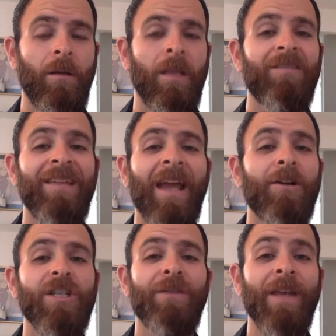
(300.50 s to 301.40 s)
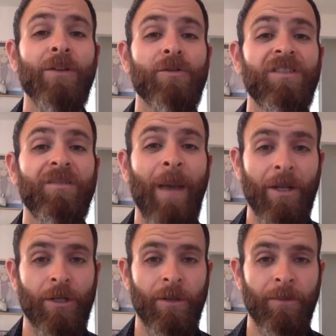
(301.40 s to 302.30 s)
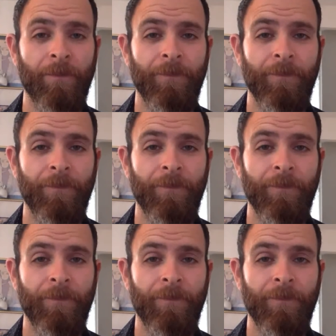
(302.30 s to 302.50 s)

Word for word: It's the energy of introspection.